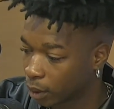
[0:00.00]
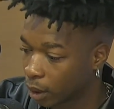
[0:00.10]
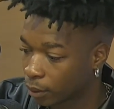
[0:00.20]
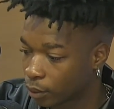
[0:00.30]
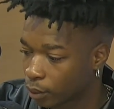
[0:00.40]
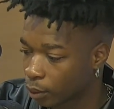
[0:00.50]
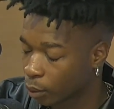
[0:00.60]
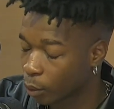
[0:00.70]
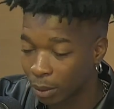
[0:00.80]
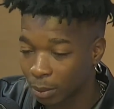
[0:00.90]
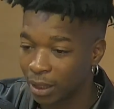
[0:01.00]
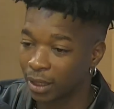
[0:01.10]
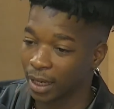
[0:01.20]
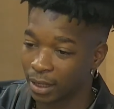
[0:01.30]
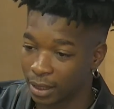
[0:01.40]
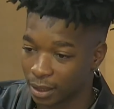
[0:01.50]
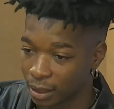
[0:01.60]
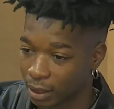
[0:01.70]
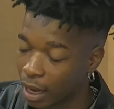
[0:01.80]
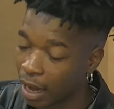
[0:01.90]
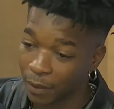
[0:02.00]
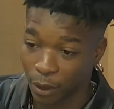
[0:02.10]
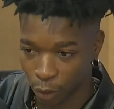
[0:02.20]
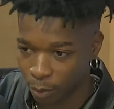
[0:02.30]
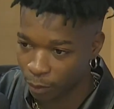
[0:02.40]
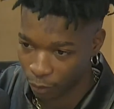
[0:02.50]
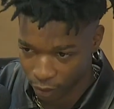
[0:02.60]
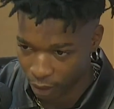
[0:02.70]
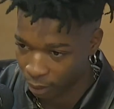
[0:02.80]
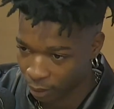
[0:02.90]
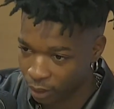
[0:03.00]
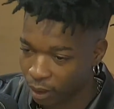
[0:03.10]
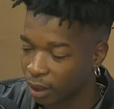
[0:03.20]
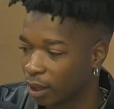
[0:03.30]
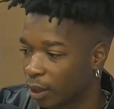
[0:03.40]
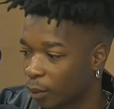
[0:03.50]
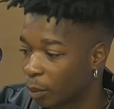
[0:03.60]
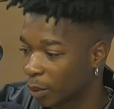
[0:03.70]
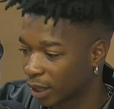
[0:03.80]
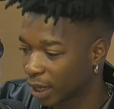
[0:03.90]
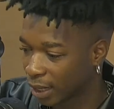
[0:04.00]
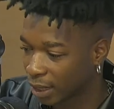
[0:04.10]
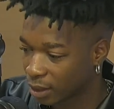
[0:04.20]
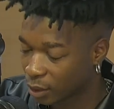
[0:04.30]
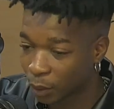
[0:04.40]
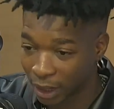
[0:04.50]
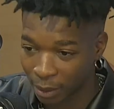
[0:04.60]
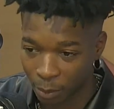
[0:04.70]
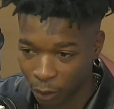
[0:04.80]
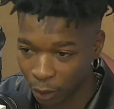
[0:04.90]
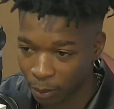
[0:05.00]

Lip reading: And so one midnight, I've been dropping freestyles. One midnight, someone hit me up,